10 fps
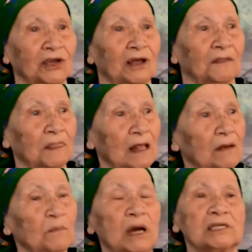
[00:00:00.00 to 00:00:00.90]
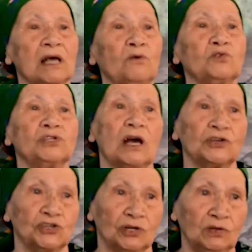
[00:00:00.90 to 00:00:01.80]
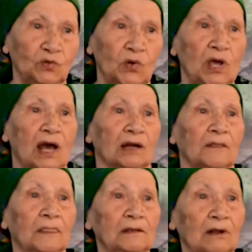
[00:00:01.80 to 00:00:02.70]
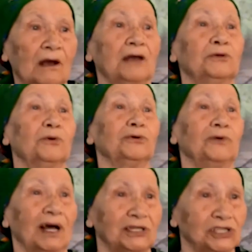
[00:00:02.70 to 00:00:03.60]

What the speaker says: I gave birth to 5 children, thank God.